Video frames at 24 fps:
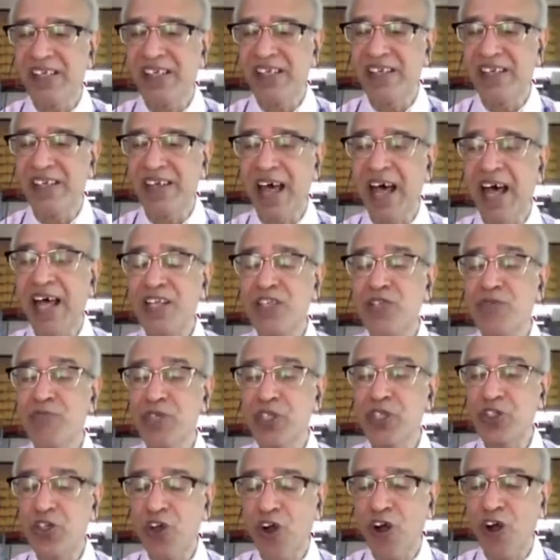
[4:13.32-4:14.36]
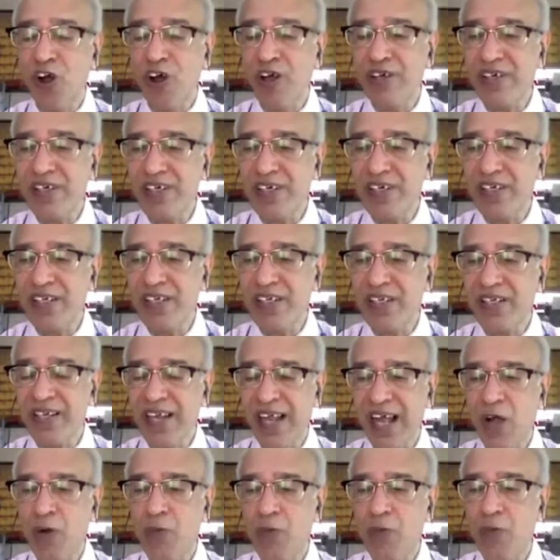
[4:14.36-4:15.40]
large majority
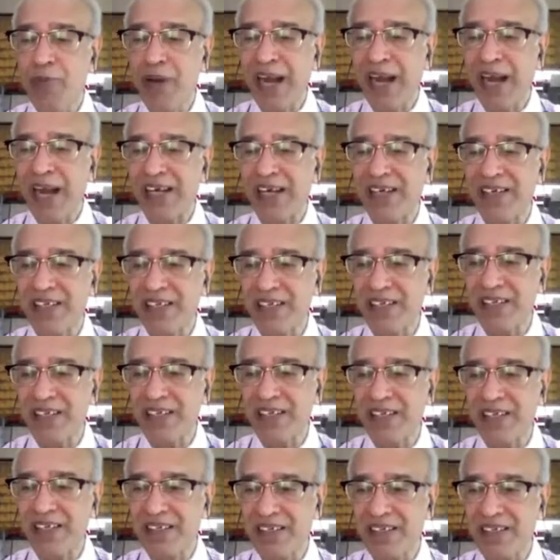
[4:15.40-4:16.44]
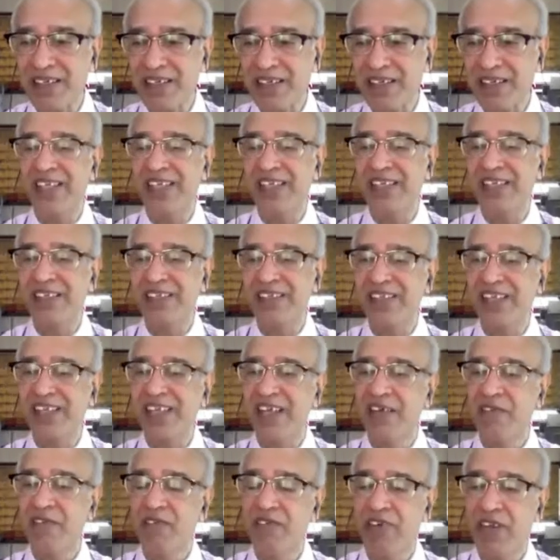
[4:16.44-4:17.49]
now practice diabetology.
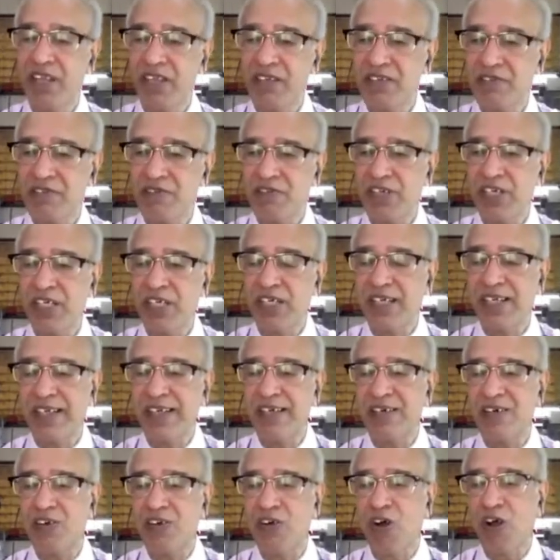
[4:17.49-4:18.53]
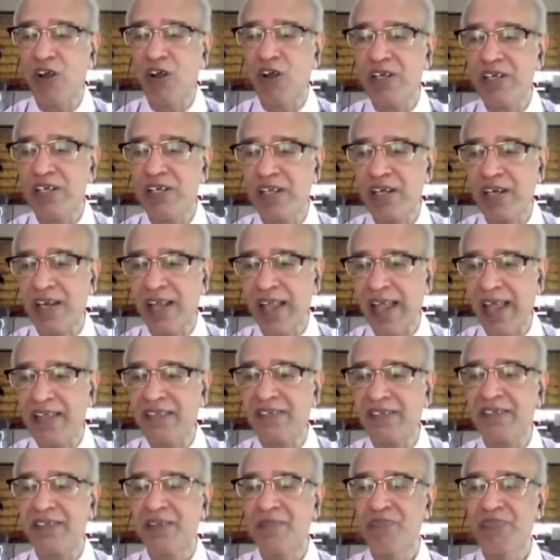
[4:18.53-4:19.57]
I can say every street and
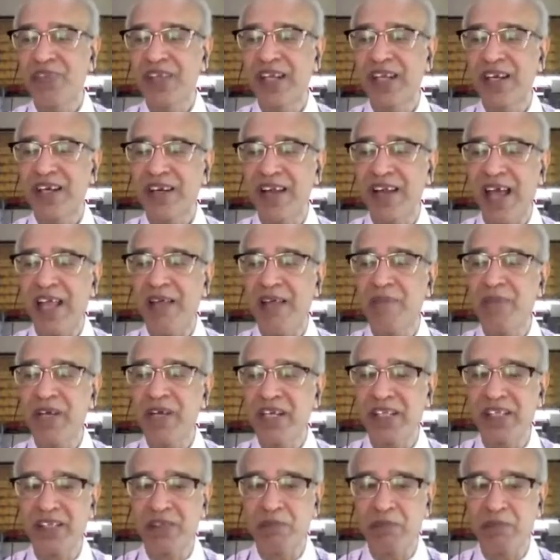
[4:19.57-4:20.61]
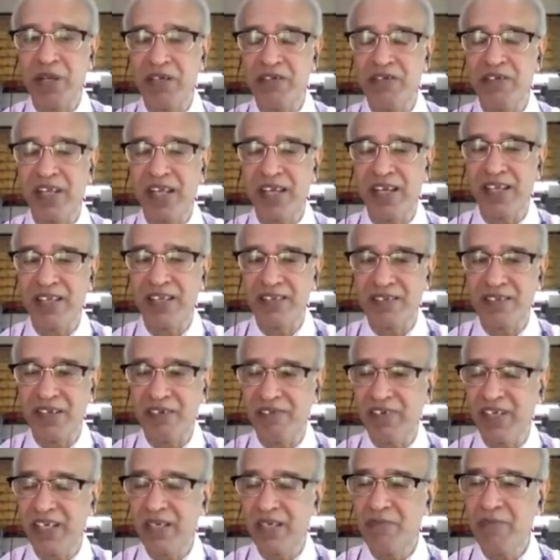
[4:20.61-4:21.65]
corner has diabetes specialist
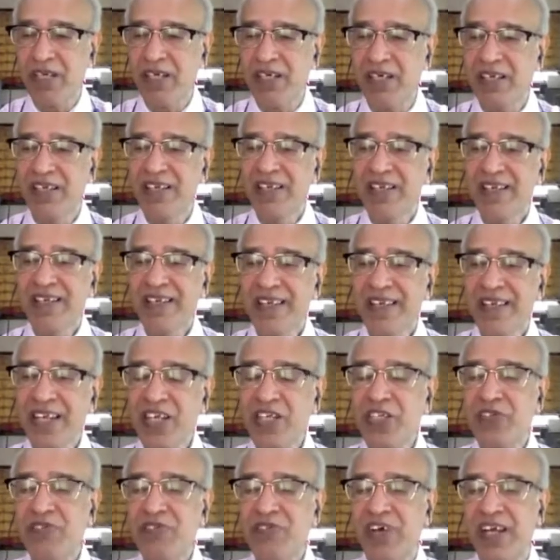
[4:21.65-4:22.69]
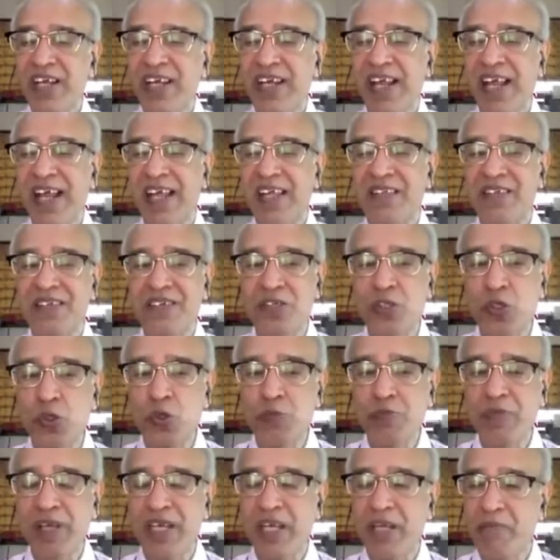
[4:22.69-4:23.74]
available. Each one has
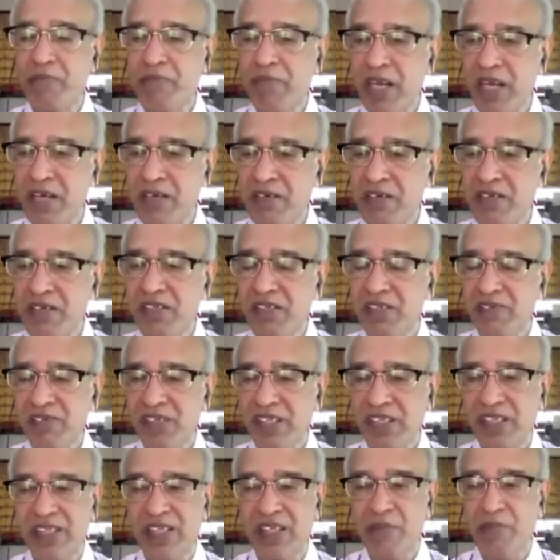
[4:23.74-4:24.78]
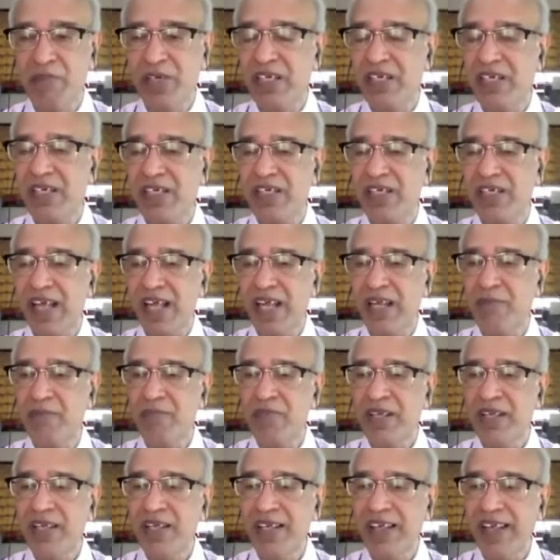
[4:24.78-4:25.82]
too many patients with limited
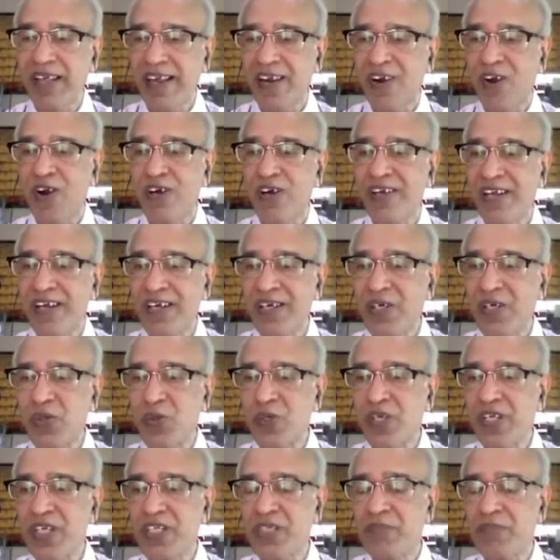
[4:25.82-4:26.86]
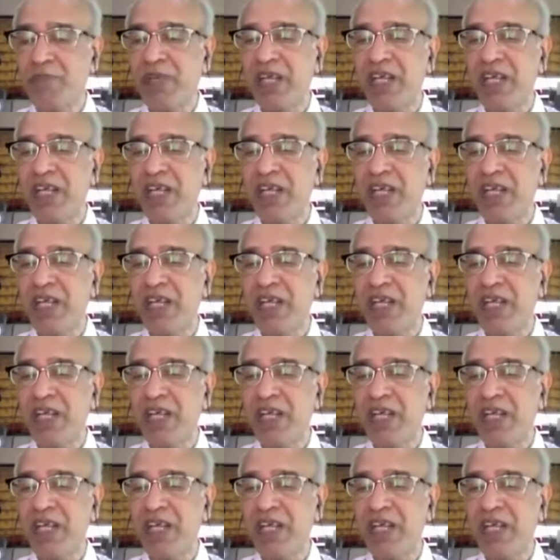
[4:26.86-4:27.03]
time allotted to each